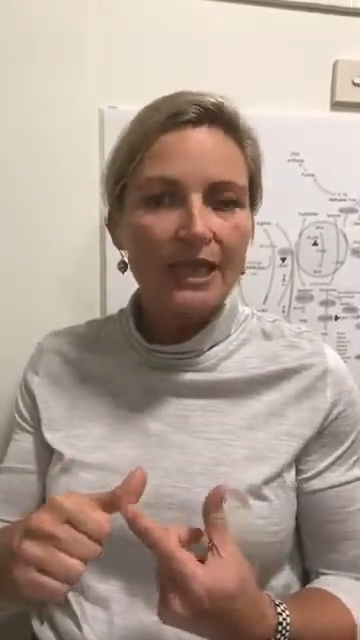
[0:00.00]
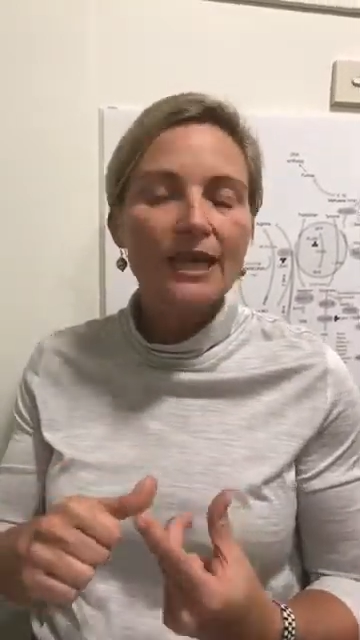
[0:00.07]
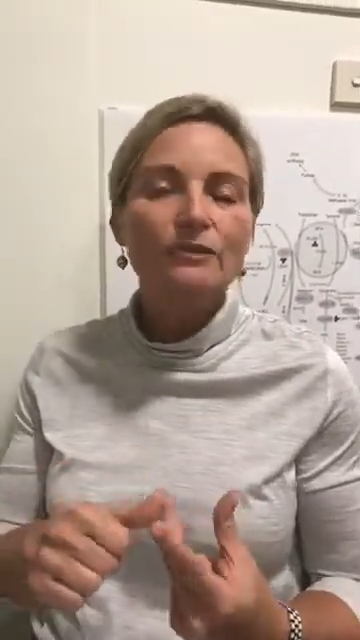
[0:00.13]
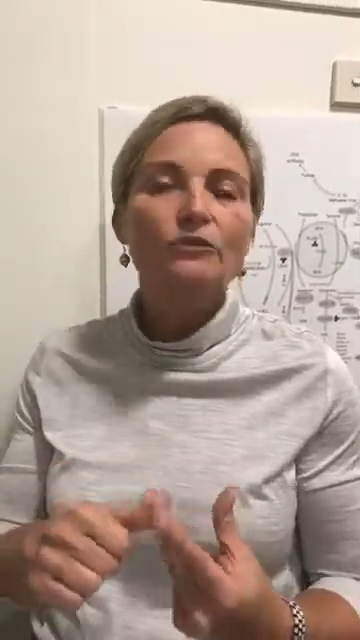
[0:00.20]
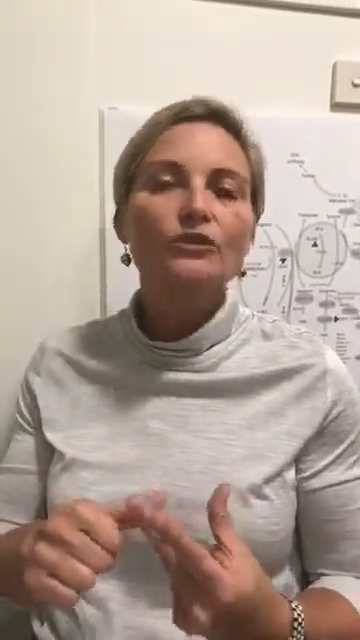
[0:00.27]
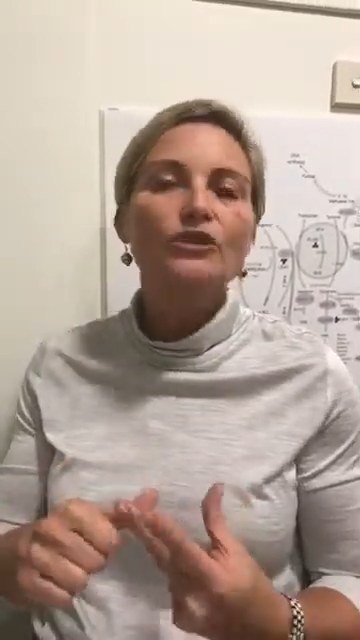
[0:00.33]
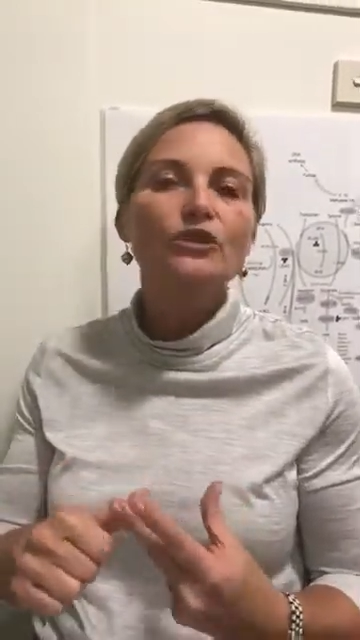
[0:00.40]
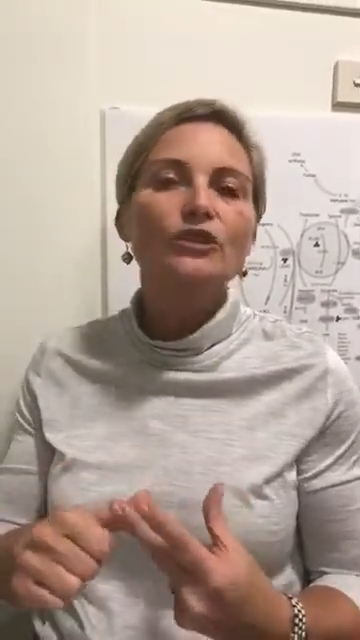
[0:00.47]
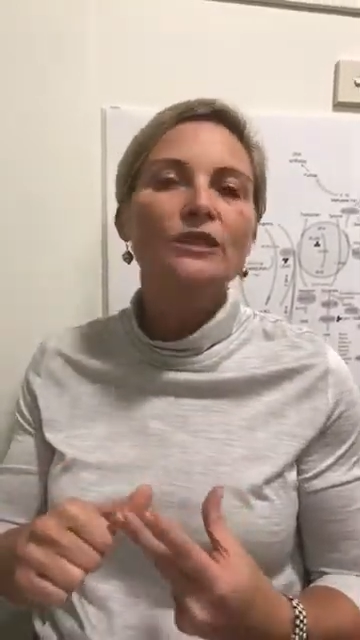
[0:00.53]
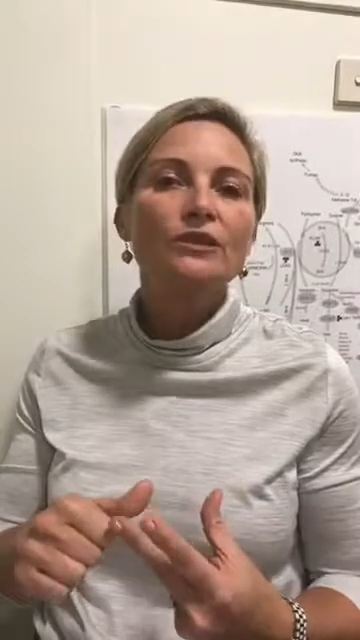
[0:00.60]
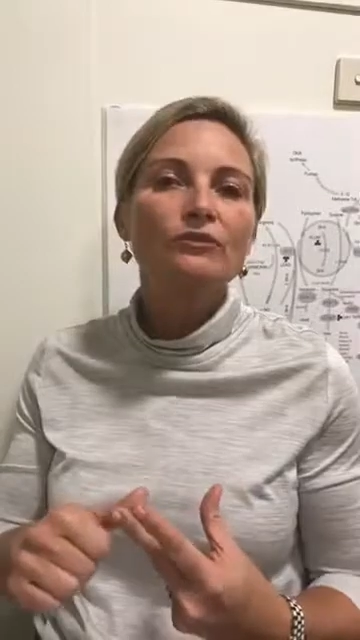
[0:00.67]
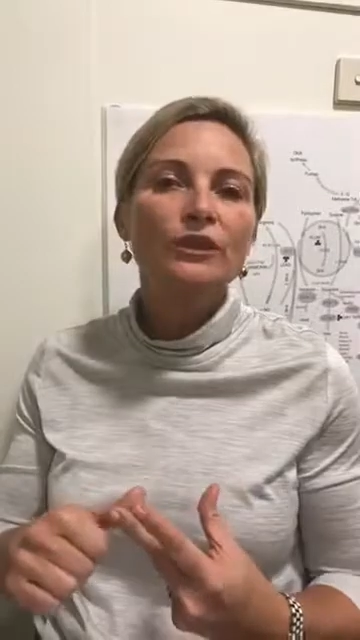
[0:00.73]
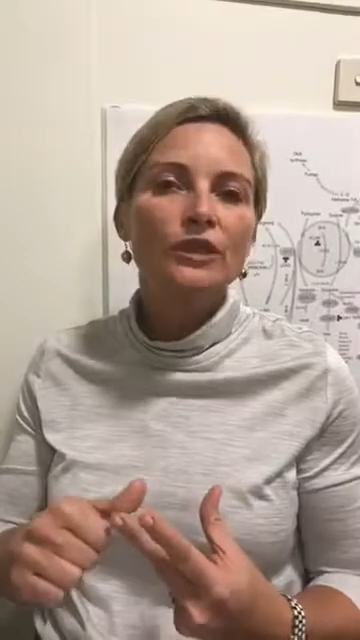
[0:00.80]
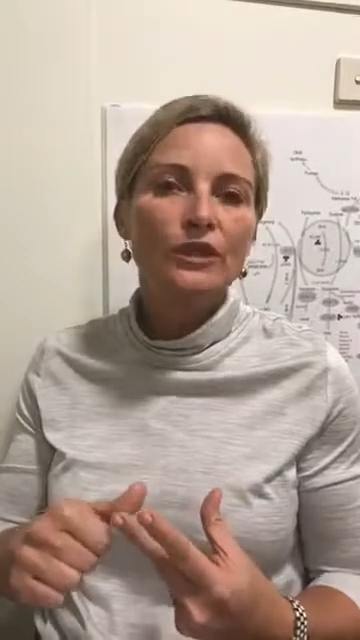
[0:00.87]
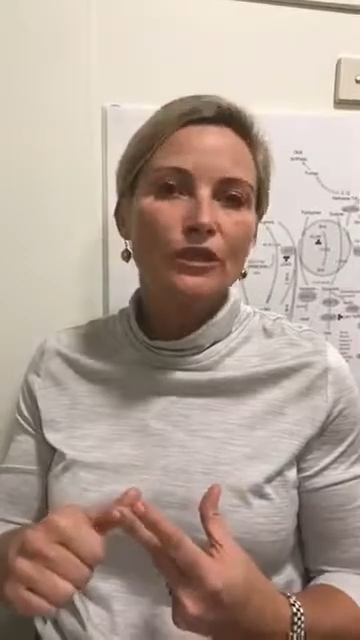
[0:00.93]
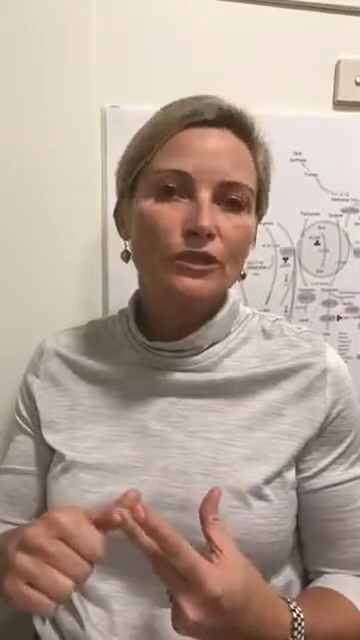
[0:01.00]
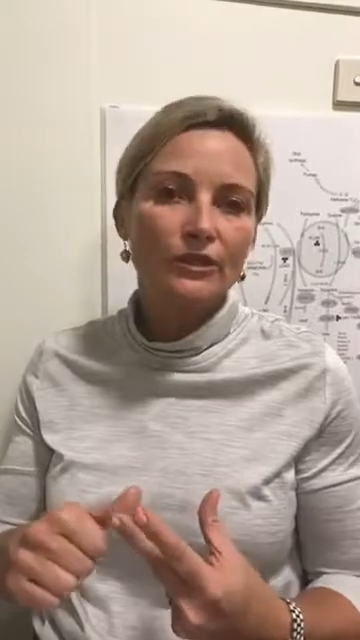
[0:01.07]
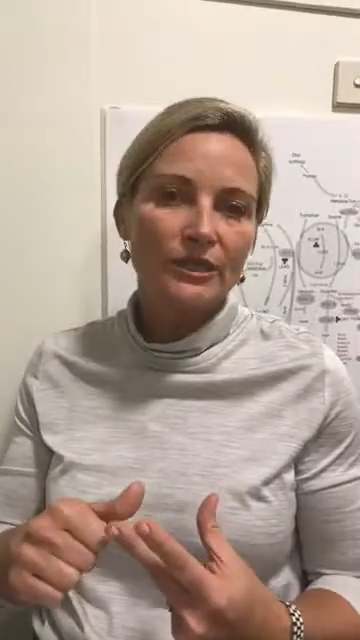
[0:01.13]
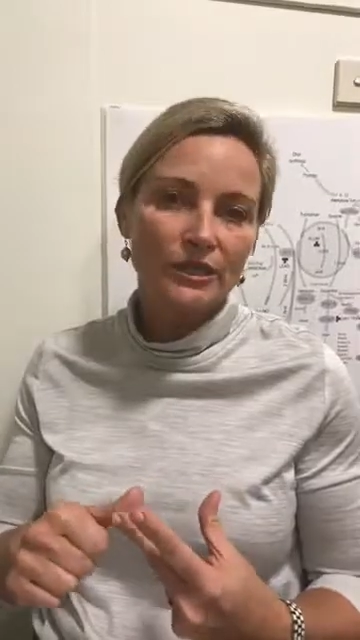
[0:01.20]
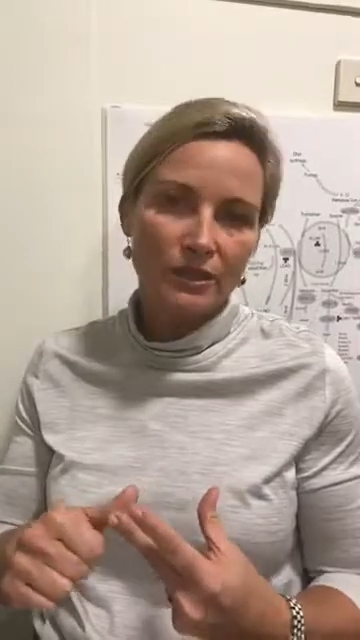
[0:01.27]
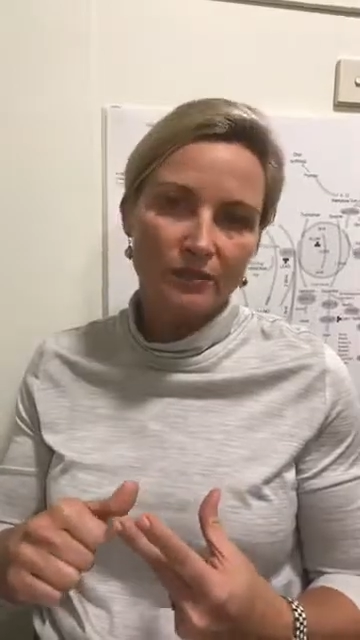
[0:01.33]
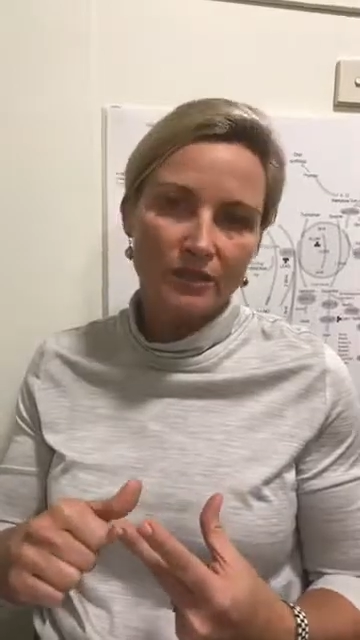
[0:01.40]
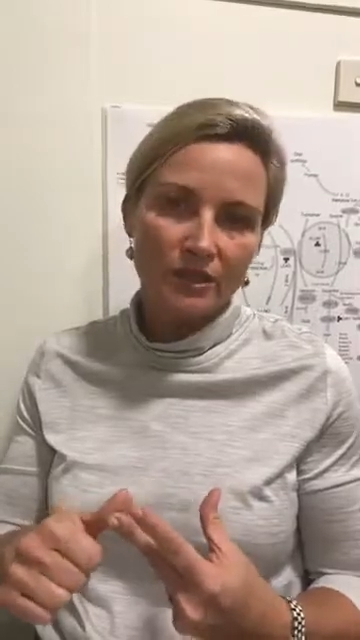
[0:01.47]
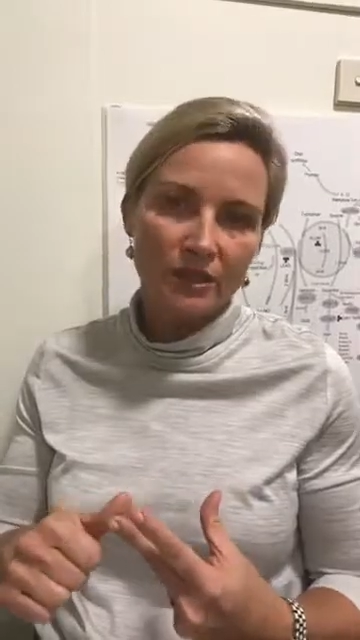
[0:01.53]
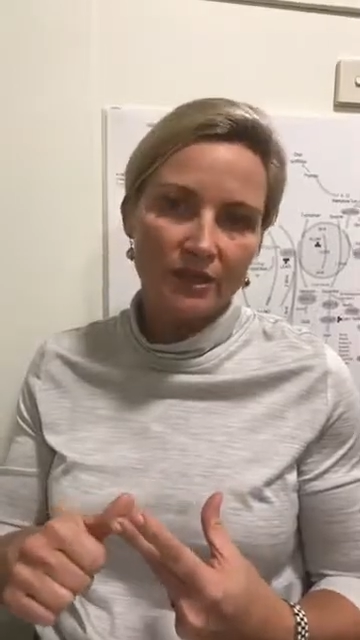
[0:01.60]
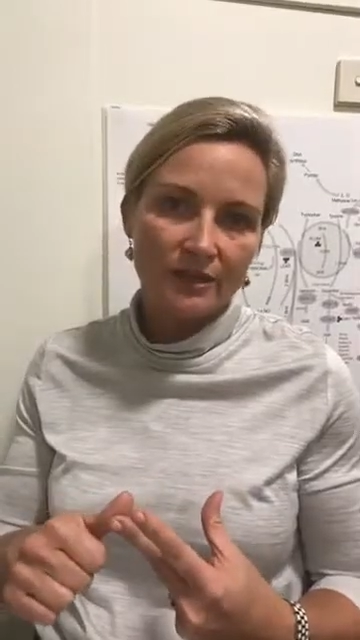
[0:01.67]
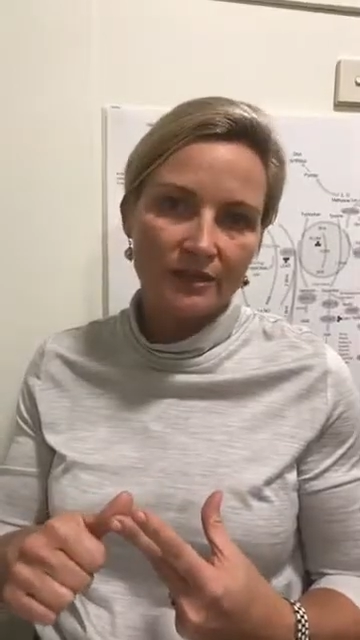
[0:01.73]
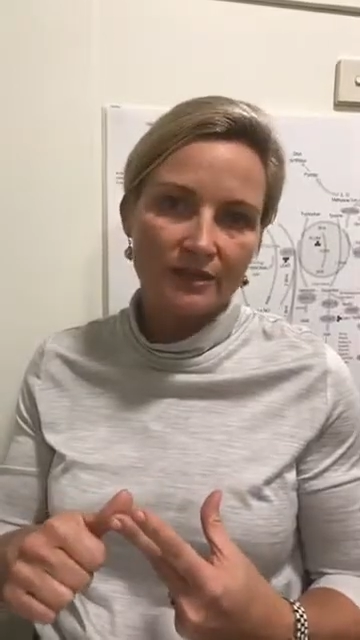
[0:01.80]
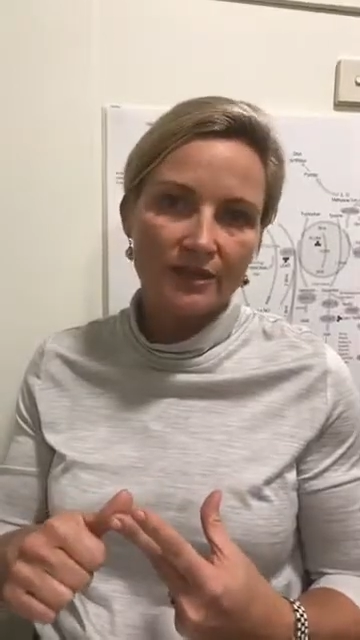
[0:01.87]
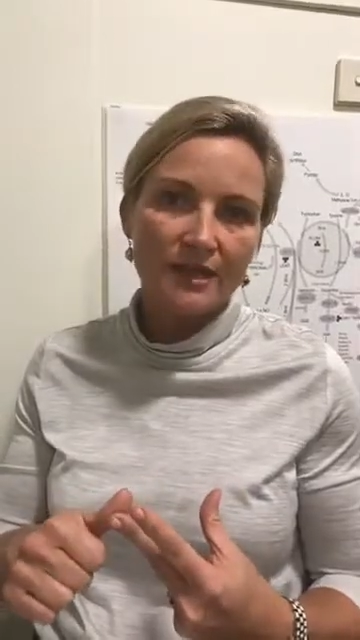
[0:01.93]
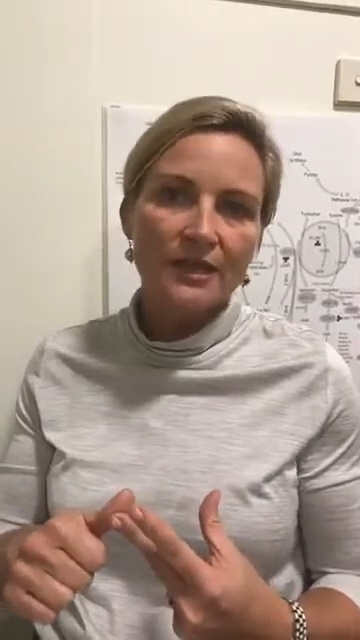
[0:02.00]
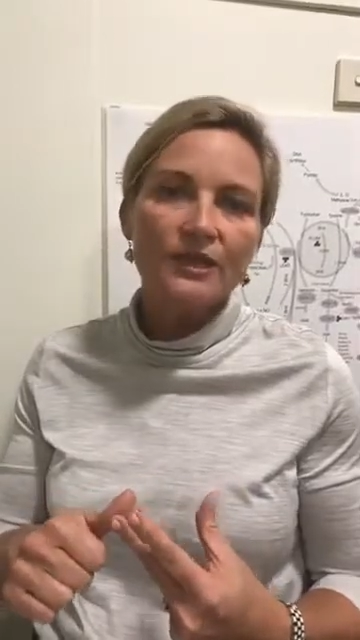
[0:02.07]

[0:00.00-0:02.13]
and reducing recurring dermatitis.